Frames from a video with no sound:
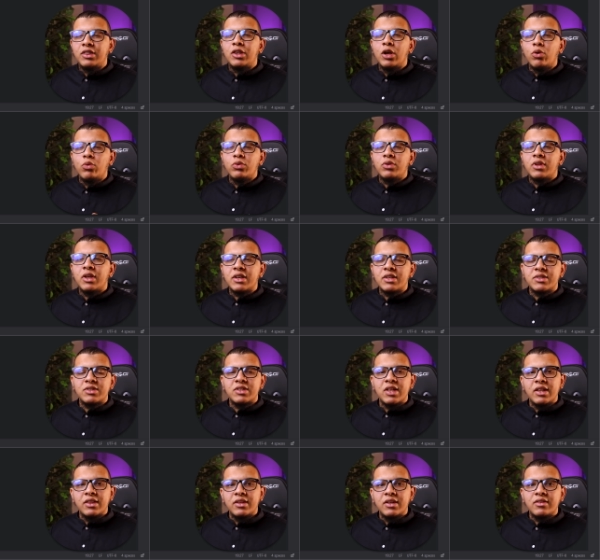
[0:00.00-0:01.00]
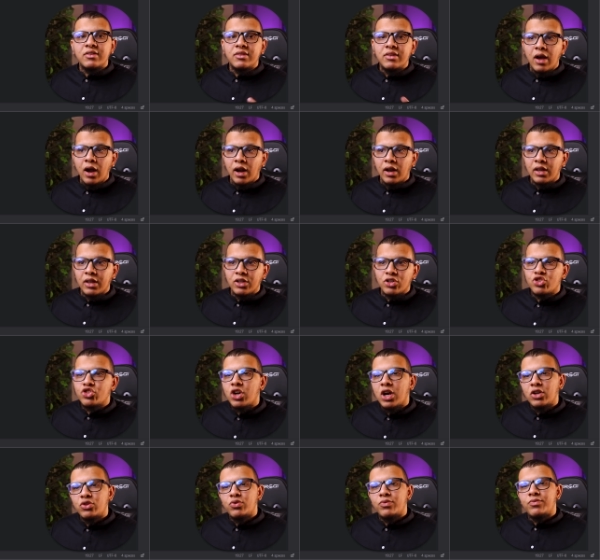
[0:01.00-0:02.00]
don't extend it directly.
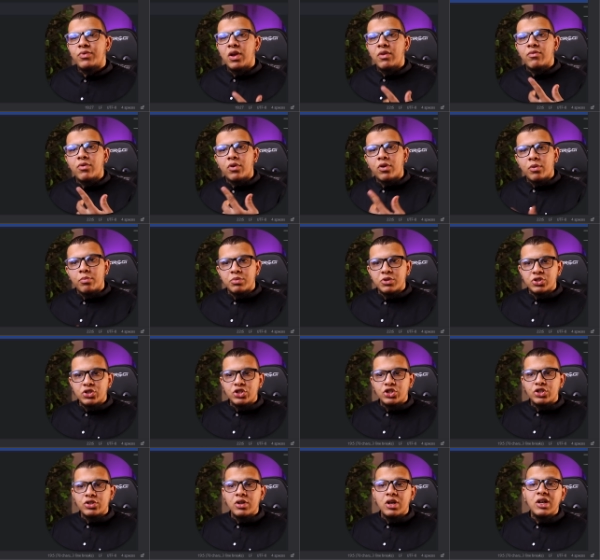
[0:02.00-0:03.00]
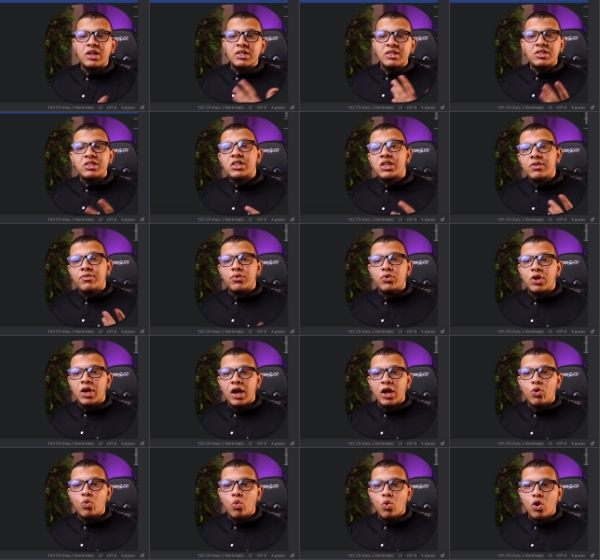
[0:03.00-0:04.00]
Try to favor composition. See if you
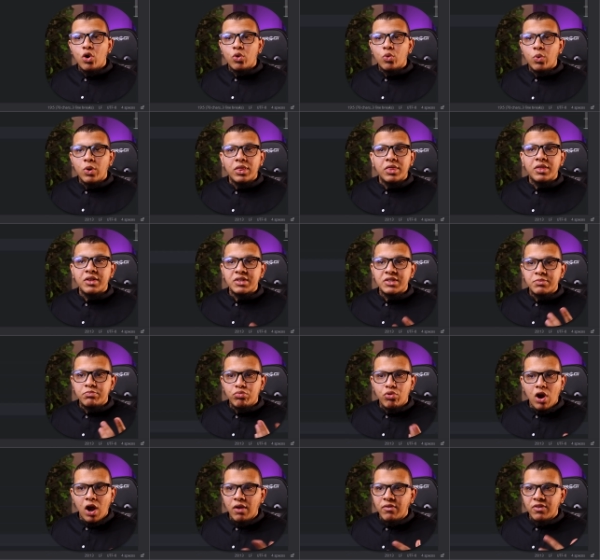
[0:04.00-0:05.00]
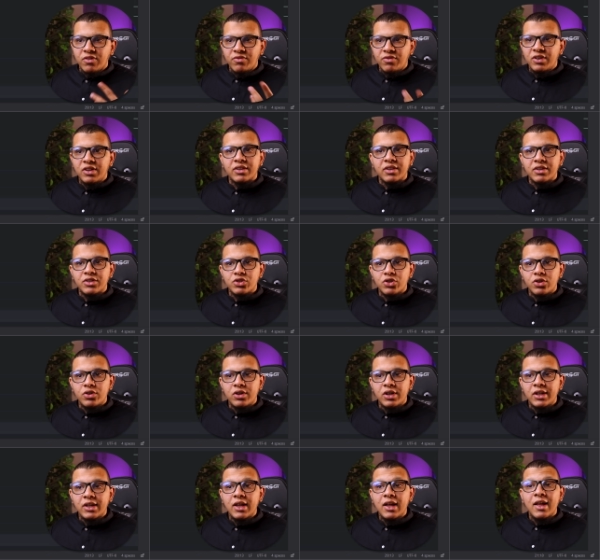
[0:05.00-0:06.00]
can work with this private field
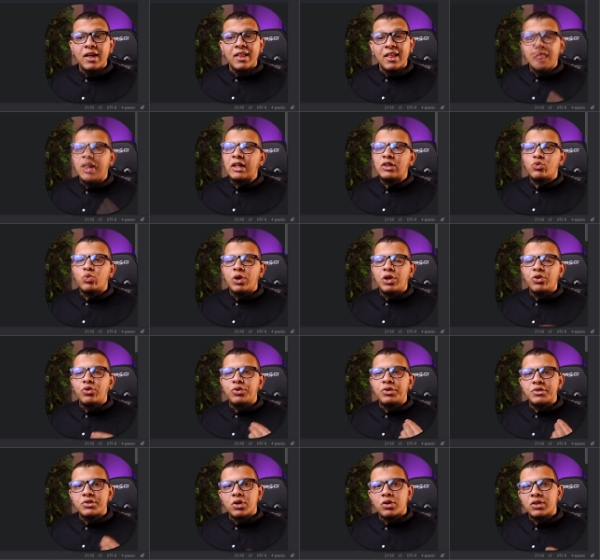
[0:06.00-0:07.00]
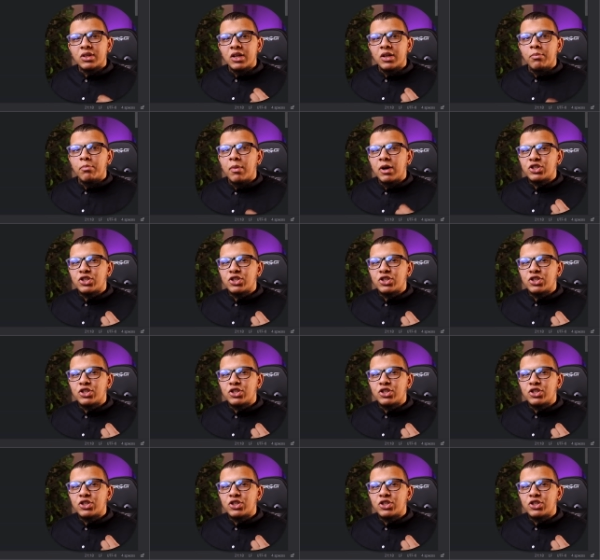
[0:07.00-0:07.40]
internally. That way you result in